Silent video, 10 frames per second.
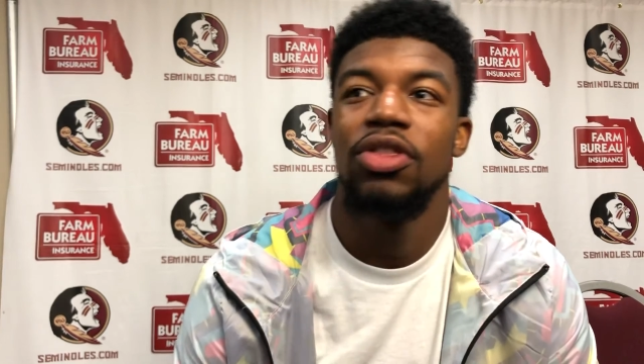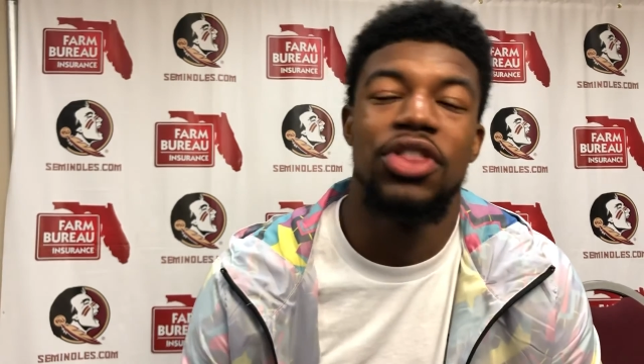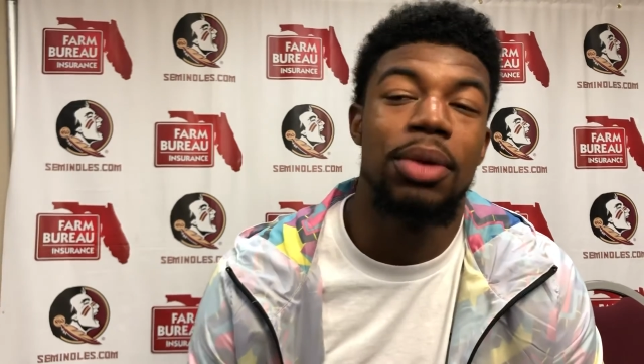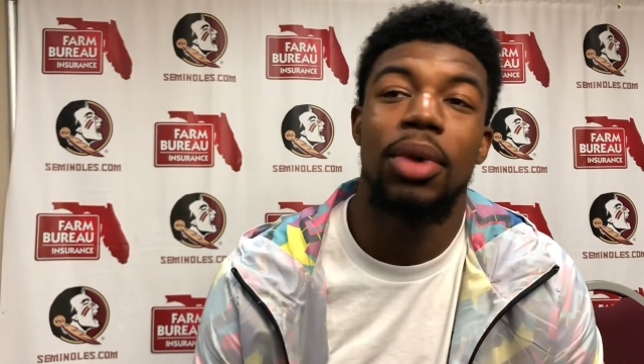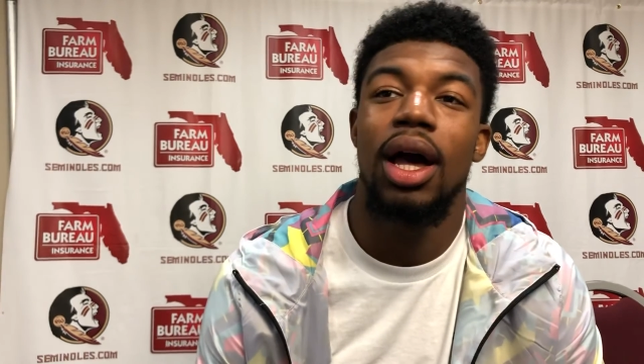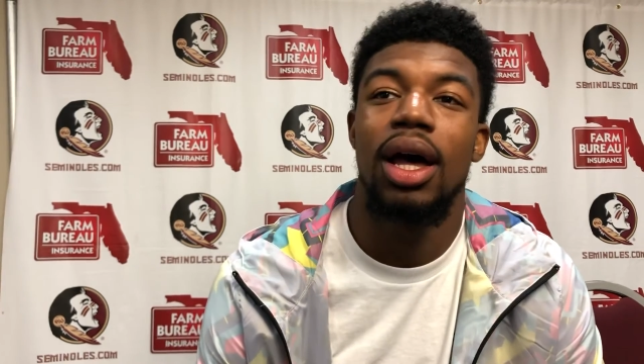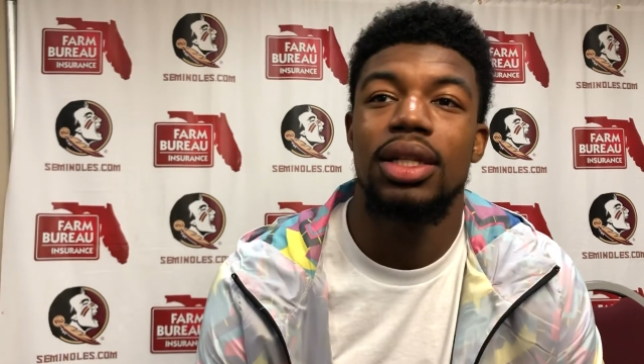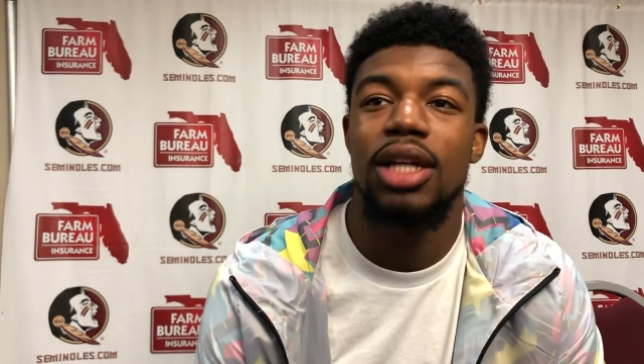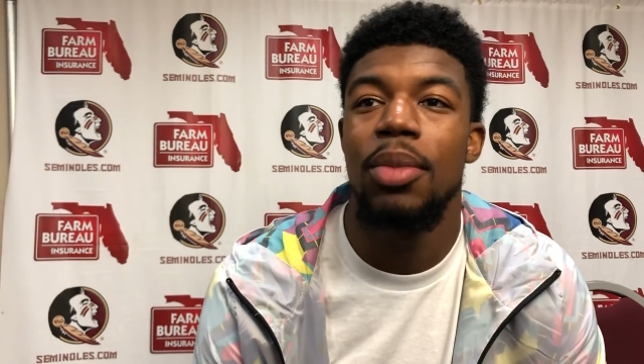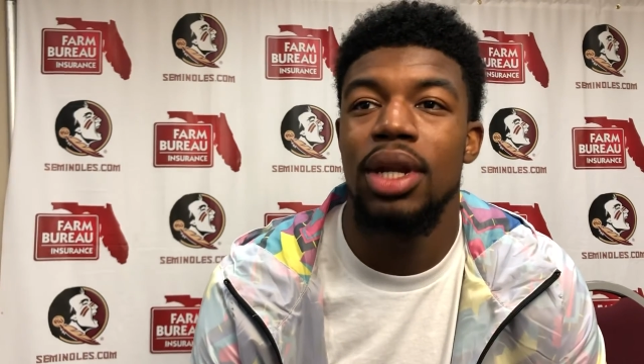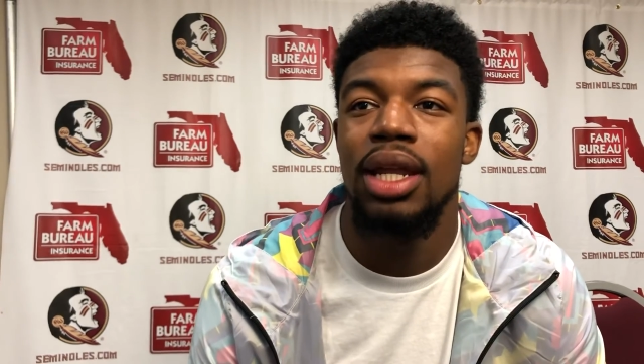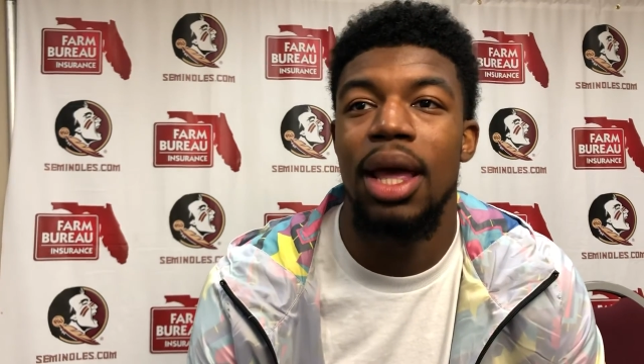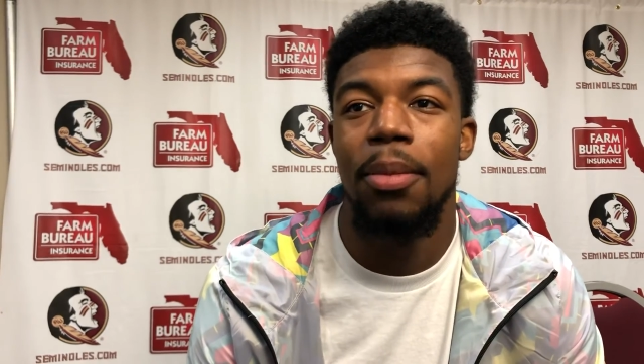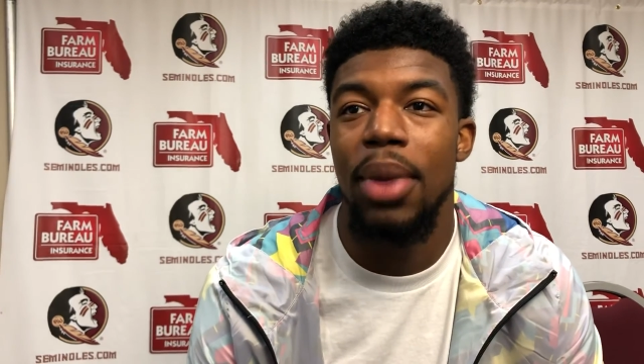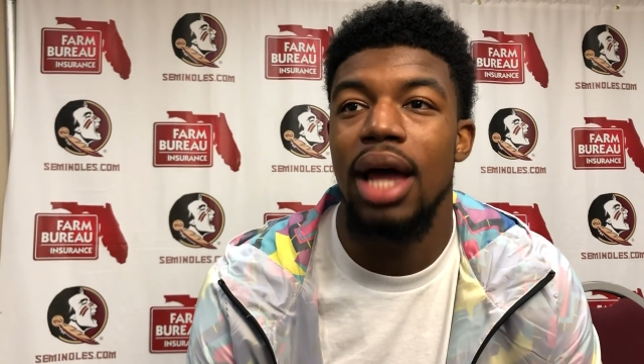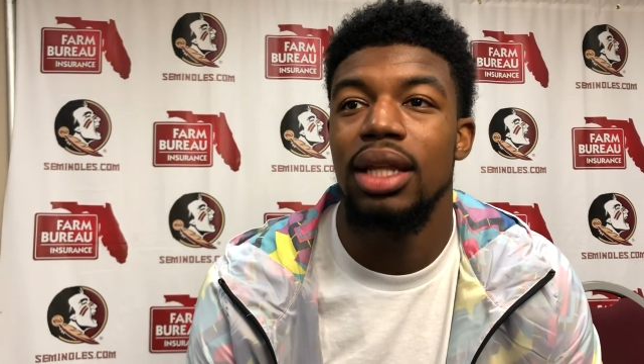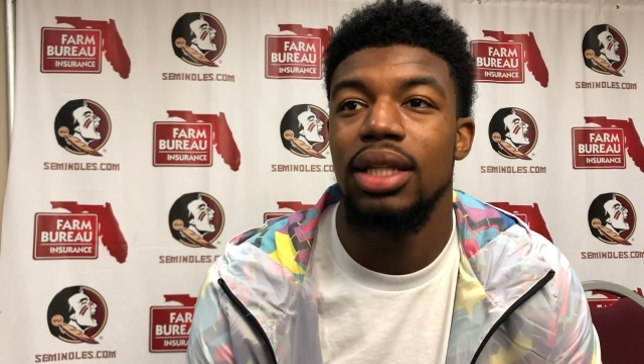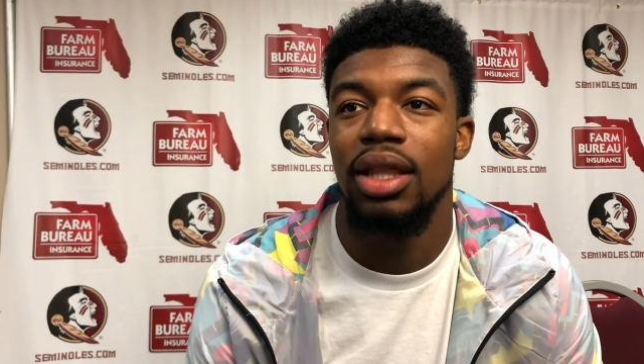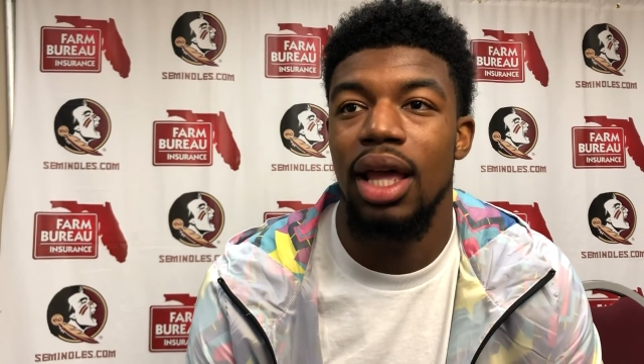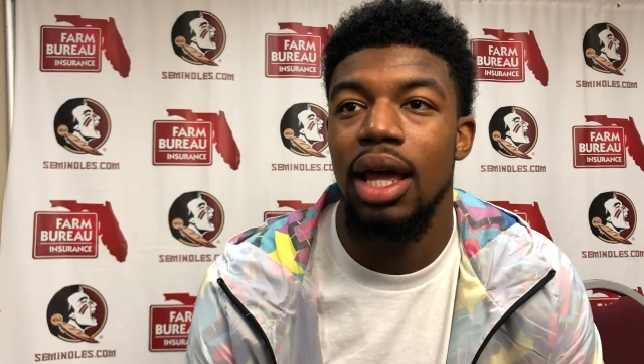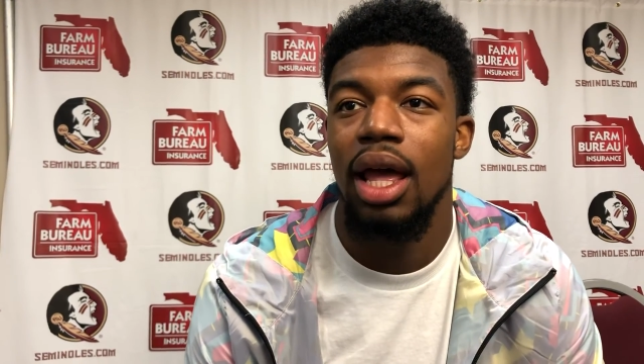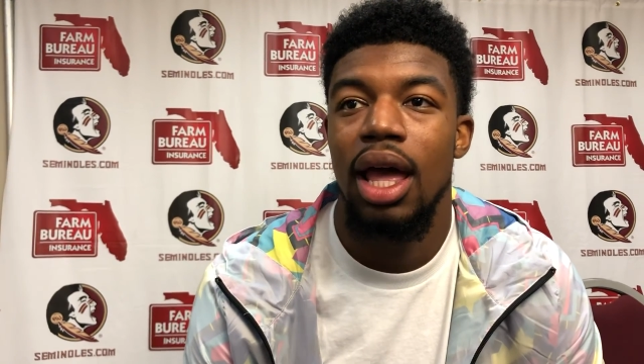them guys coming in and buying into that